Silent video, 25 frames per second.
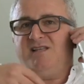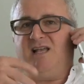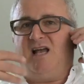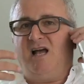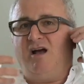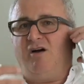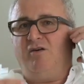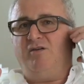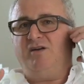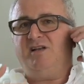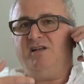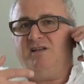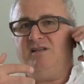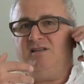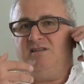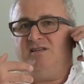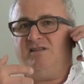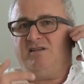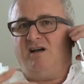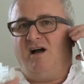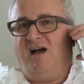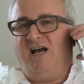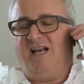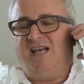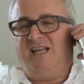now
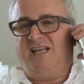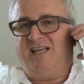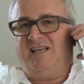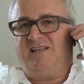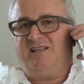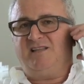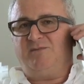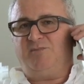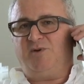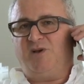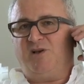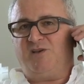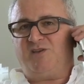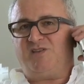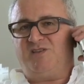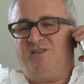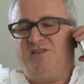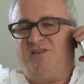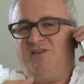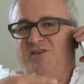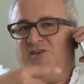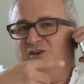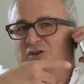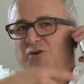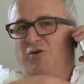dialing the
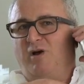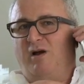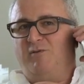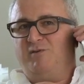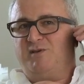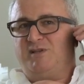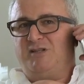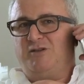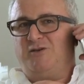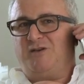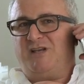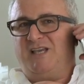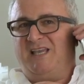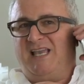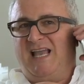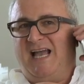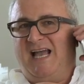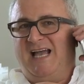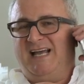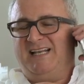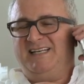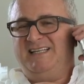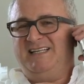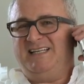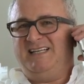person who I was looking
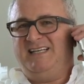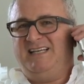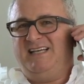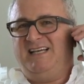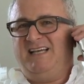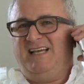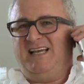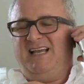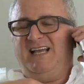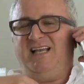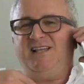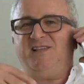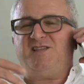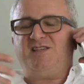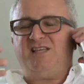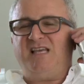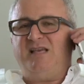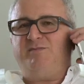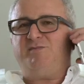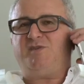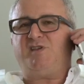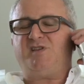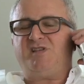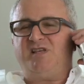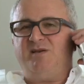at. It
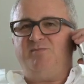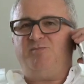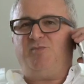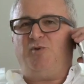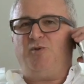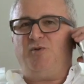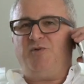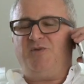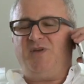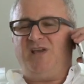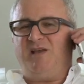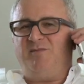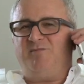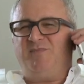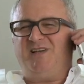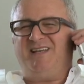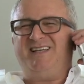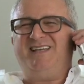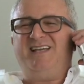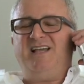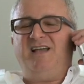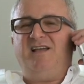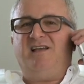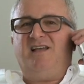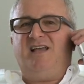seems a simple thing,
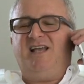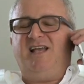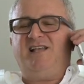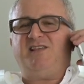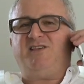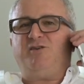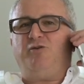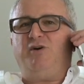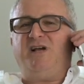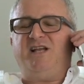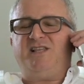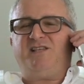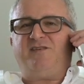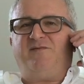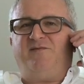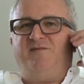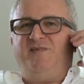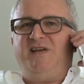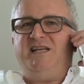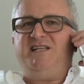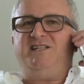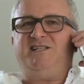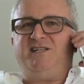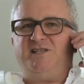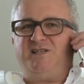but it's a
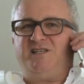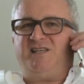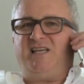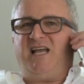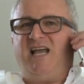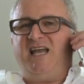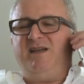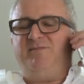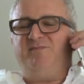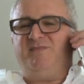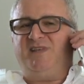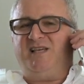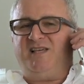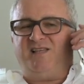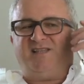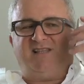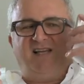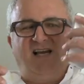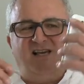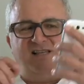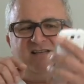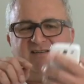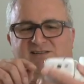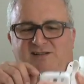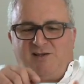features game these
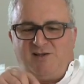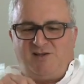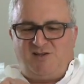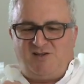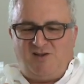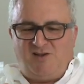days. I'll just